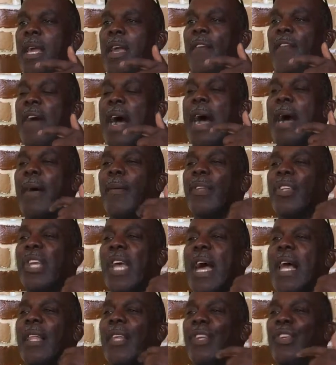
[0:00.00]
If I
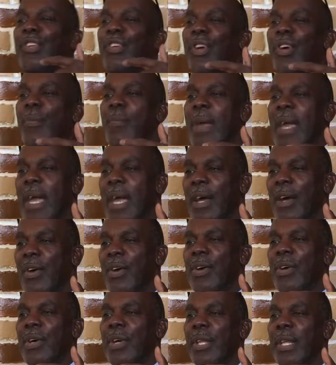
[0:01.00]
challenge your
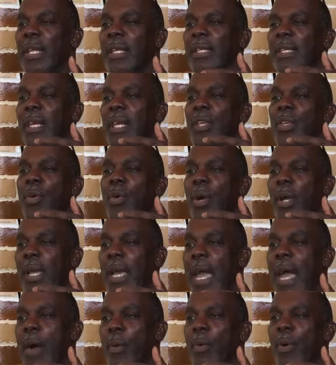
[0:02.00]
manhood and say you're a
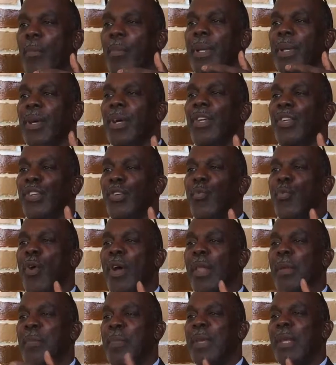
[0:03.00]
coward because you
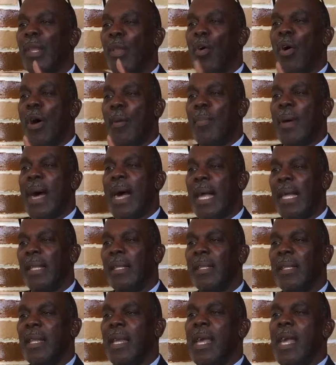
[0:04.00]
want to be
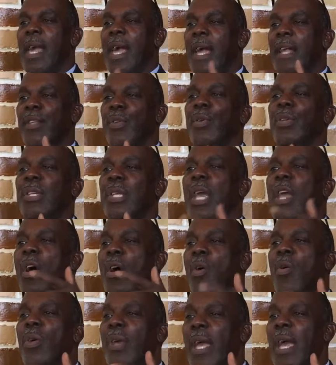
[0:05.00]
law-abiding, and you say,
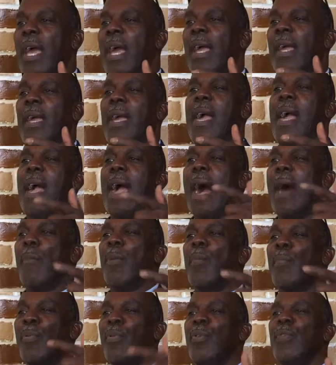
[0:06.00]
okay, I'm
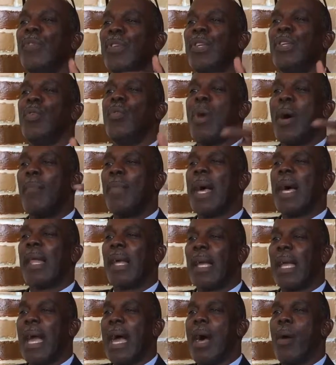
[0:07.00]
going to prove to you I'm
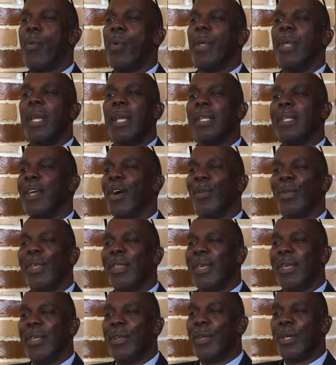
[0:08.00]
not a coward, the only
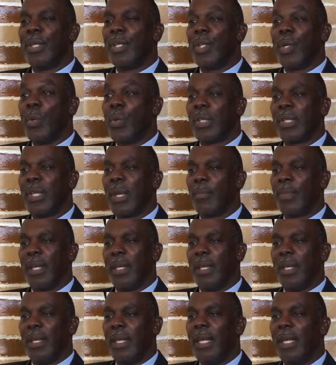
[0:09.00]
thing you can do is
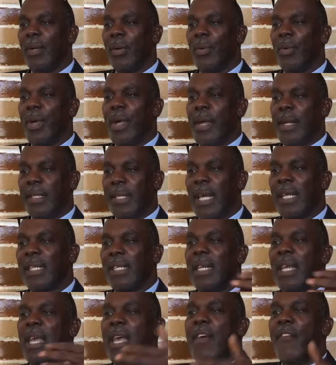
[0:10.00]
something illegal. That's
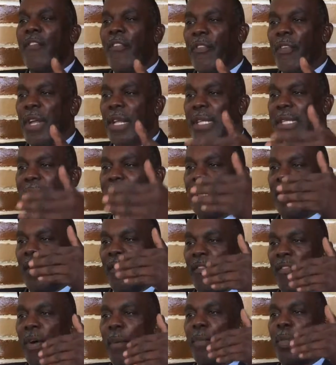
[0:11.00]
the inference
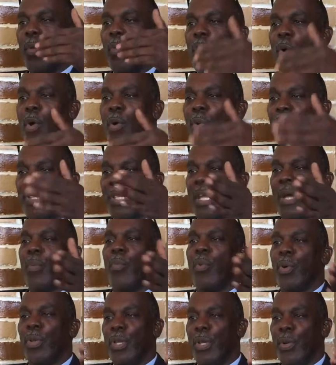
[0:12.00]
from the words that
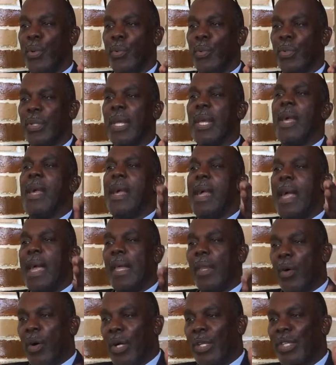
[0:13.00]
were used,
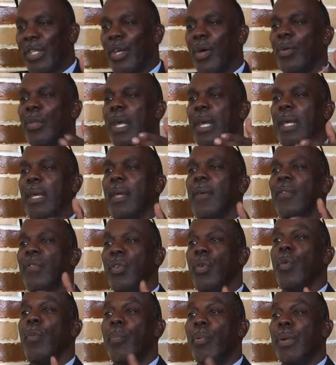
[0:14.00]
and also that gives
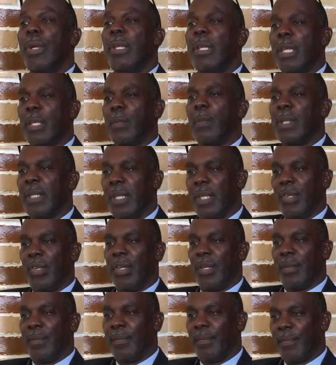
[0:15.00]
you
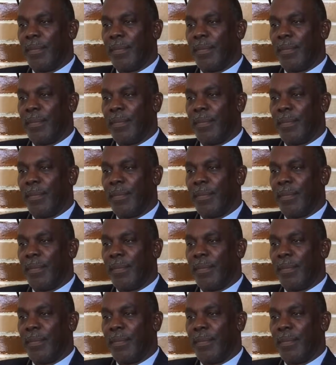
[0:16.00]
predisposition.